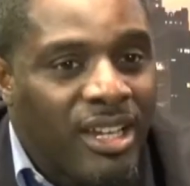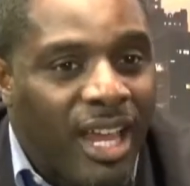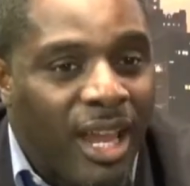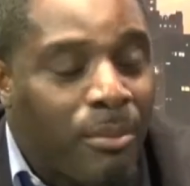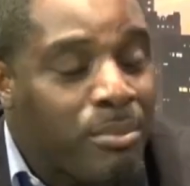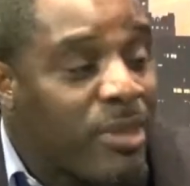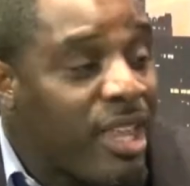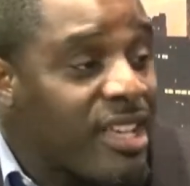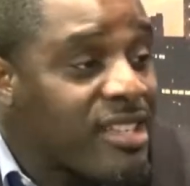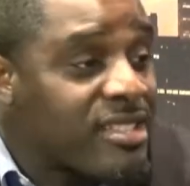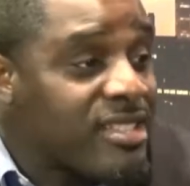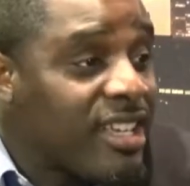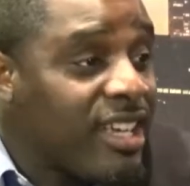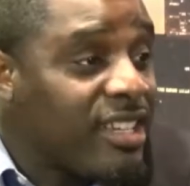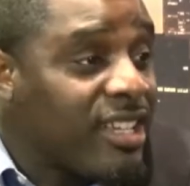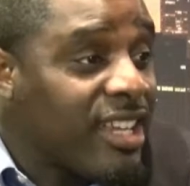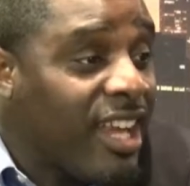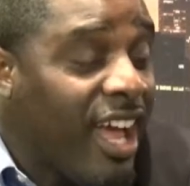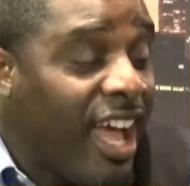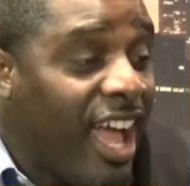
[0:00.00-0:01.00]
I'm not saying
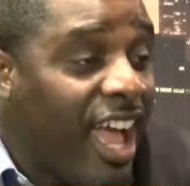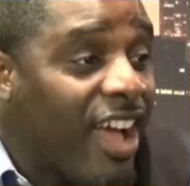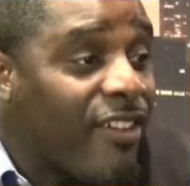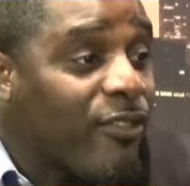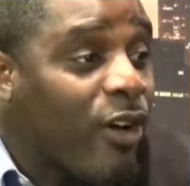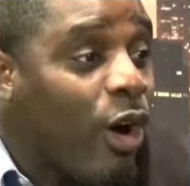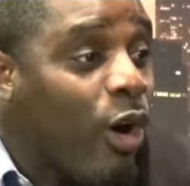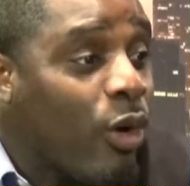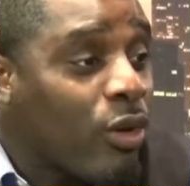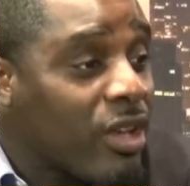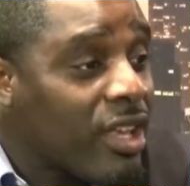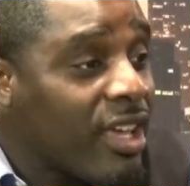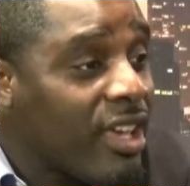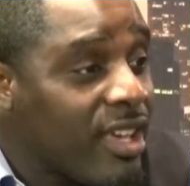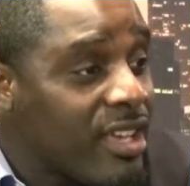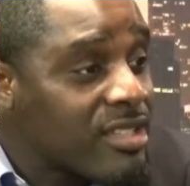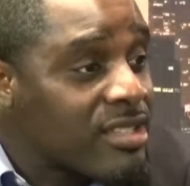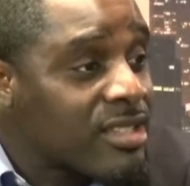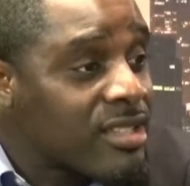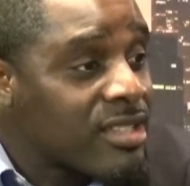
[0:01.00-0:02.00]
that I have all the
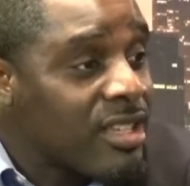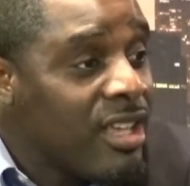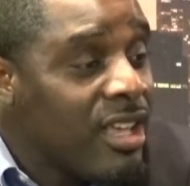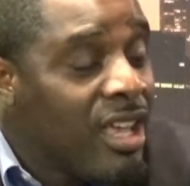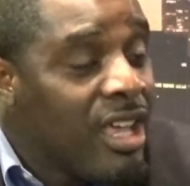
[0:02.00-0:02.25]
answers,